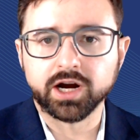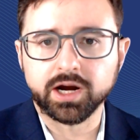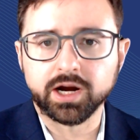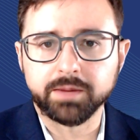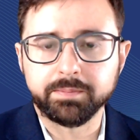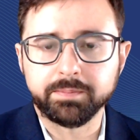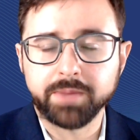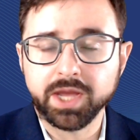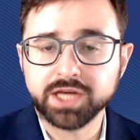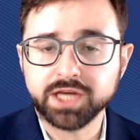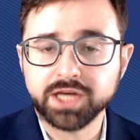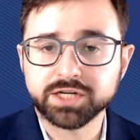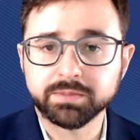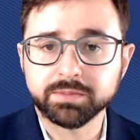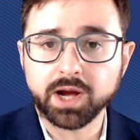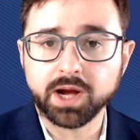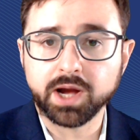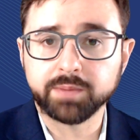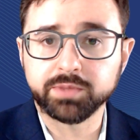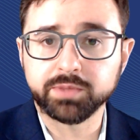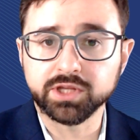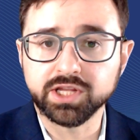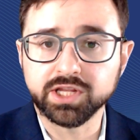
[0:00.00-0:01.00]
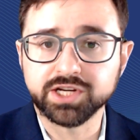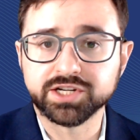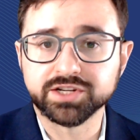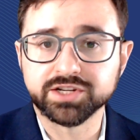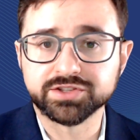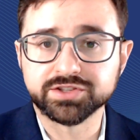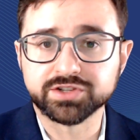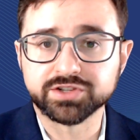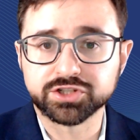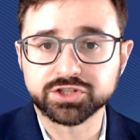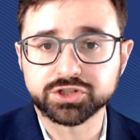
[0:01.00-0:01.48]
patient populations
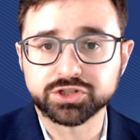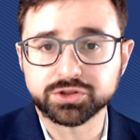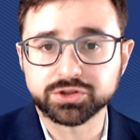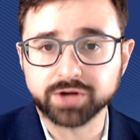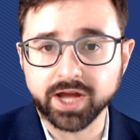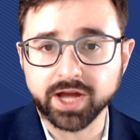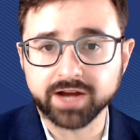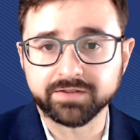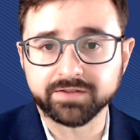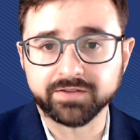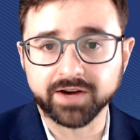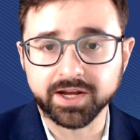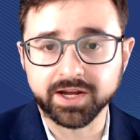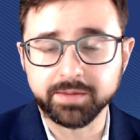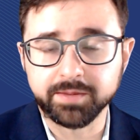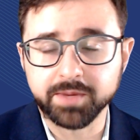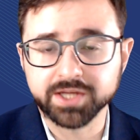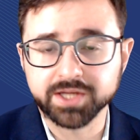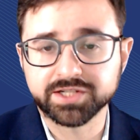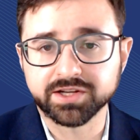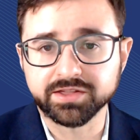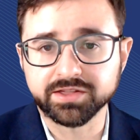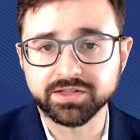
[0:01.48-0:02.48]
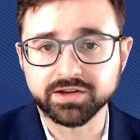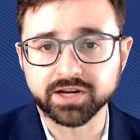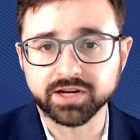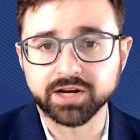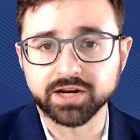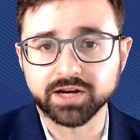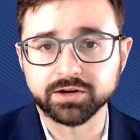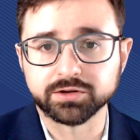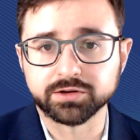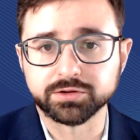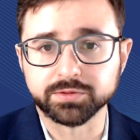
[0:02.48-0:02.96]
are stratified based on their
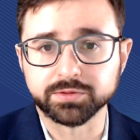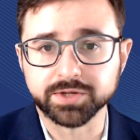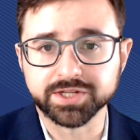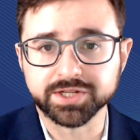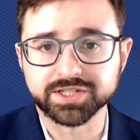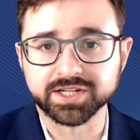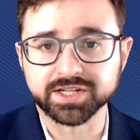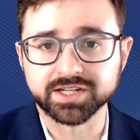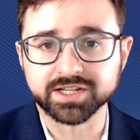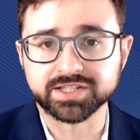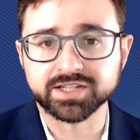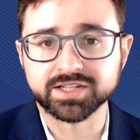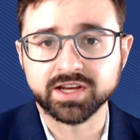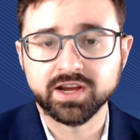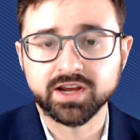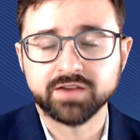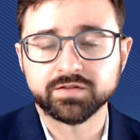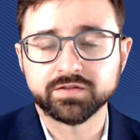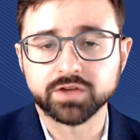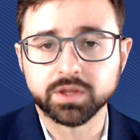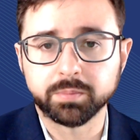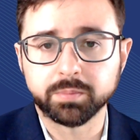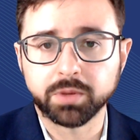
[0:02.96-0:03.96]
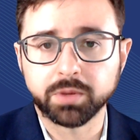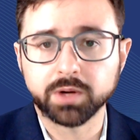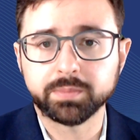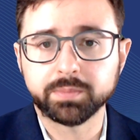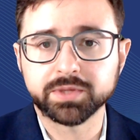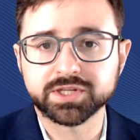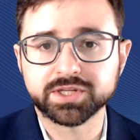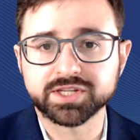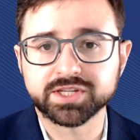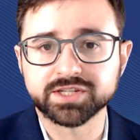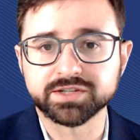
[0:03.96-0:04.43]
characteristics for the
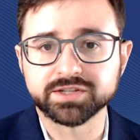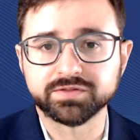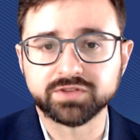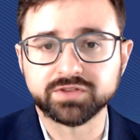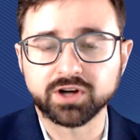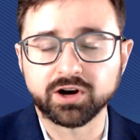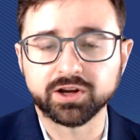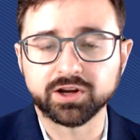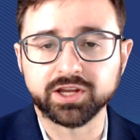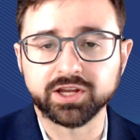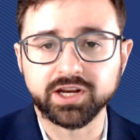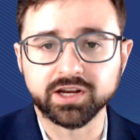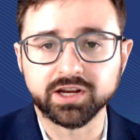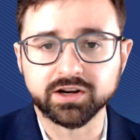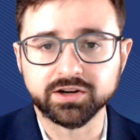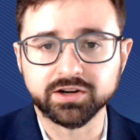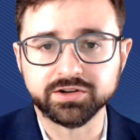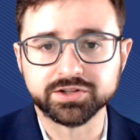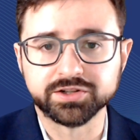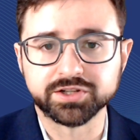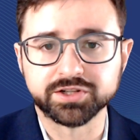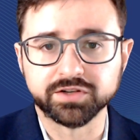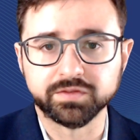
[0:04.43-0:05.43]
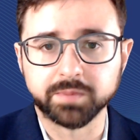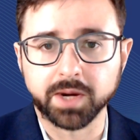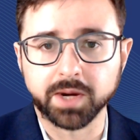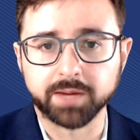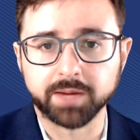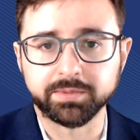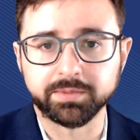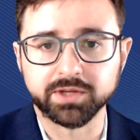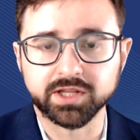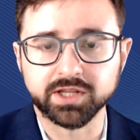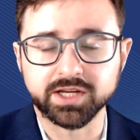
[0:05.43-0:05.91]
purposes of targeting underserved
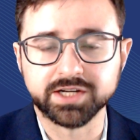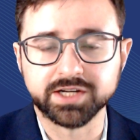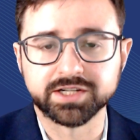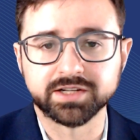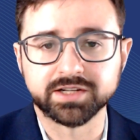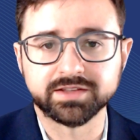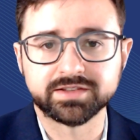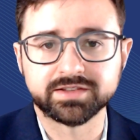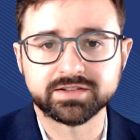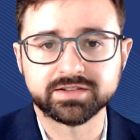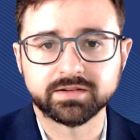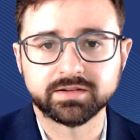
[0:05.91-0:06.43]
populations.